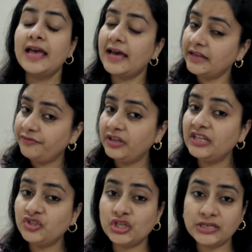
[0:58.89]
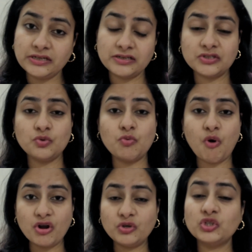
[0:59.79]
and even engineers who want to